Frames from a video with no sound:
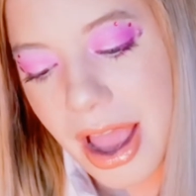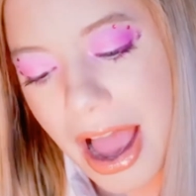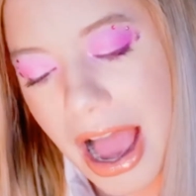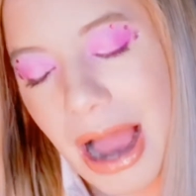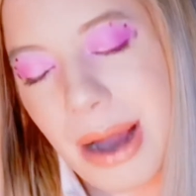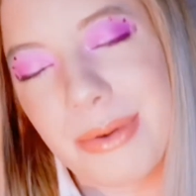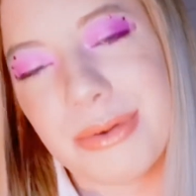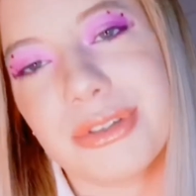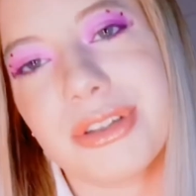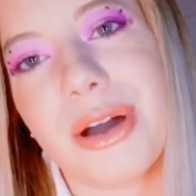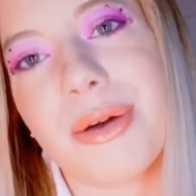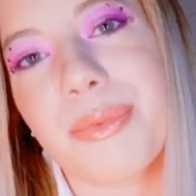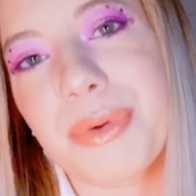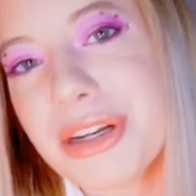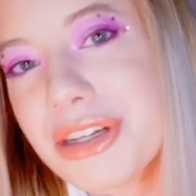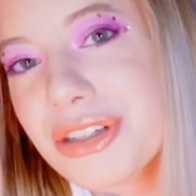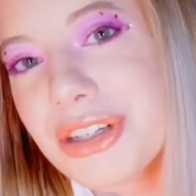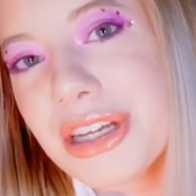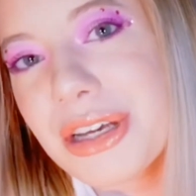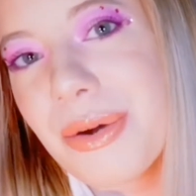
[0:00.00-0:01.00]
I was
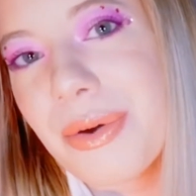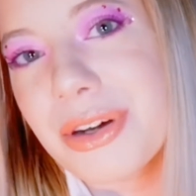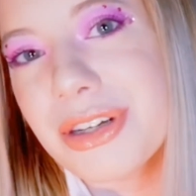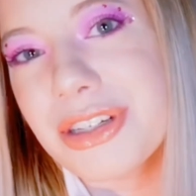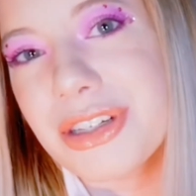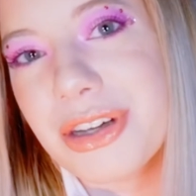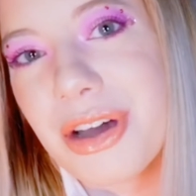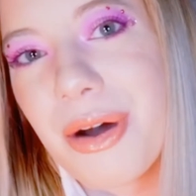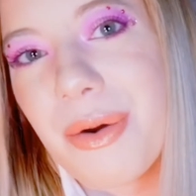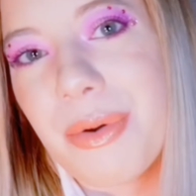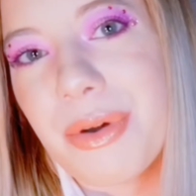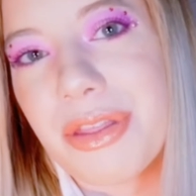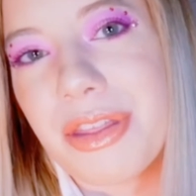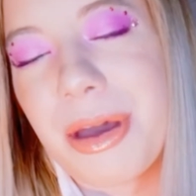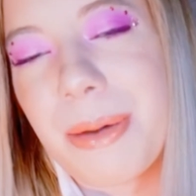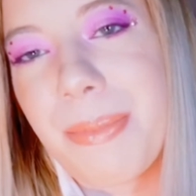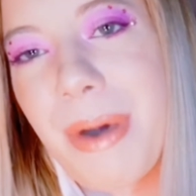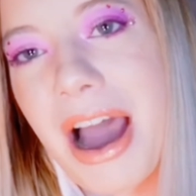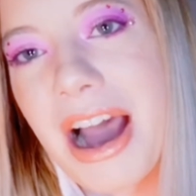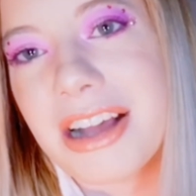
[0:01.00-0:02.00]
originally going to go with a
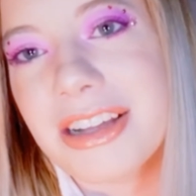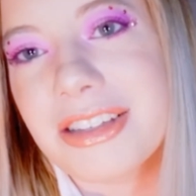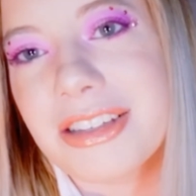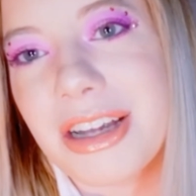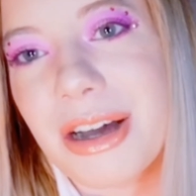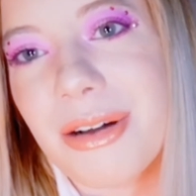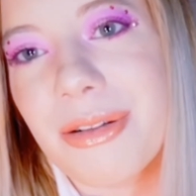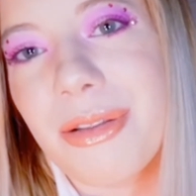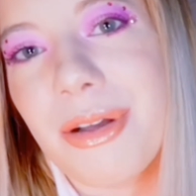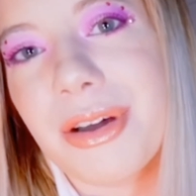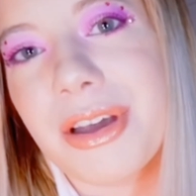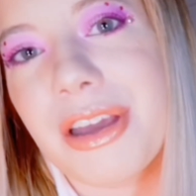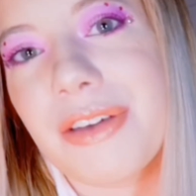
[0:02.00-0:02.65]
pastel look,